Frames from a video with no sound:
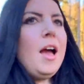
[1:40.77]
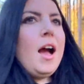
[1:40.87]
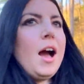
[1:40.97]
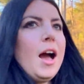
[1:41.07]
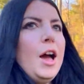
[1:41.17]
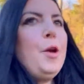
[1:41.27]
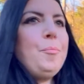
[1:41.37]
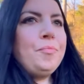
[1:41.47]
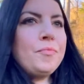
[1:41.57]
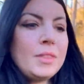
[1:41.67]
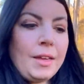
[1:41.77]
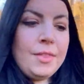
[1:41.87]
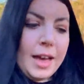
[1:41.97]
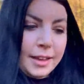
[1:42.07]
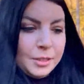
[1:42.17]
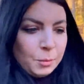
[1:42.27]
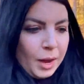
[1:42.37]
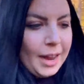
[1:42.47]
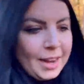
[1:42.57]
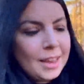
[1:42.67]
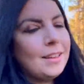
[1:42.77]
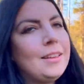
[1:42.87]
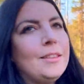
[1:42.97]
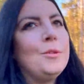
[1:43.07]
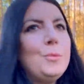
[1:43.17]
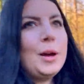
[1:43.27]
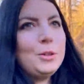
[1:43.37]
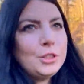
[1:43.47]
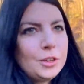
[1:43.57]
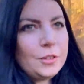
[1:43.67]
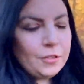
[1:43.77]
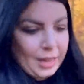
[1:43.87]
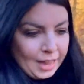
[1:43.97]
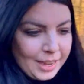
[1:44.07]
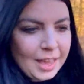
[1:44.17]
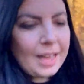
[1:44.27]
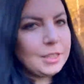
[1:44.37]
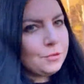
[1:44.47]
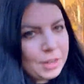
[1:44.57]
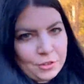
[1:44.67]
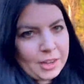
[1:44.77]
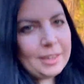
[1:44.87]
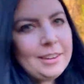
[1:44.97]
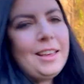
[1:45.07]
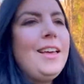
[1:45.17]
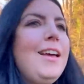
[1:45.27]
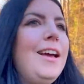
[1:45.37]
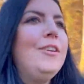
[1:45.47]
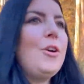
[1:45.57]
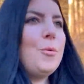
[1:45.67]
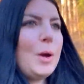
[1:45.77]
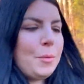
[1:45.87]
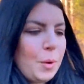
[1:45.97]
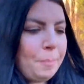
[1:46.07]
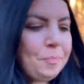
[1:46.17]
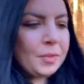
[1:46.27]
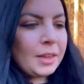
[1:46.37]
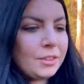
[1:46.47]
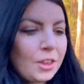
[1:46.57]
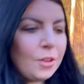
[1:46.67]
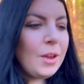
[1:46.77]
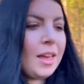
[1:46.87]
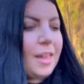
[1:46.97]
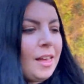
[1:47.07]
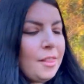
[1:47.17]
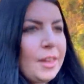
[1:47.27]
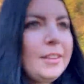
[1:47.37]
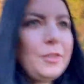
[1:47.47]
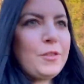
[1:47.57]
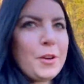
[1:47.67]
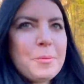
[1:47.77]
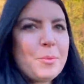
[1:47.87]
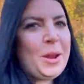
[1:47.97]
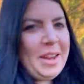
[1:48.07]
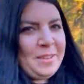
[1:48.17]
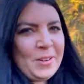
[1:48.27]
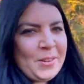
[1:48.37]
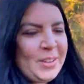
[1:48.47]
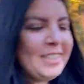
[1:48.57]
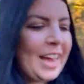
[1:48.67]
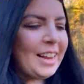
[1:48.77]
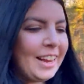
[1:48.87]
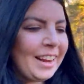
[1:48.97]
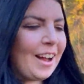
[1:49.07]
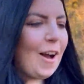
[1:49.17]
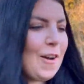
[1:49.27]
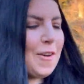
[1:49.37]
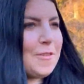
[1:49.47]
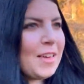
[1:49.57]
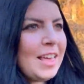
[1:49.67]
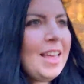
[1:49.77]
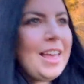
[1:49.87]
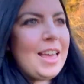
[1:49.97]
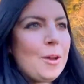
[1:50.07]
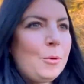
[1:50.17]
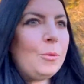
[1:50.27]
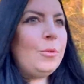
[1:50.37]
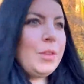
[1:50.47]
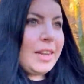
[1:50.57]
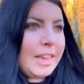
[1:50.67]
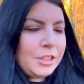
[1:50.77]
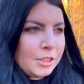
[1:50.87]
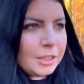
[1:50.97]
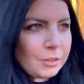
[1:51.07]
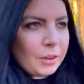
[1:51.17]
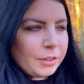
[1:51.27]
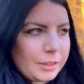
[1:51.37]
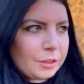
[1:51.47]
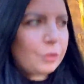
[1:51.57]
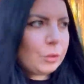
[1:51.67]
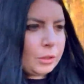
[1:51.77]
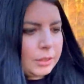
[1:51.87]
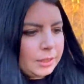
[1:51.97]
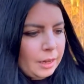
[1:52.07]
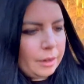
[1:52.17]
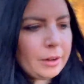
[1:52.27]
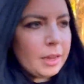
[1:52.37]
and that is why the Welsh flag has a red dragon and not a white one. So that's a very brief retelling of the legend surrounding this fort. And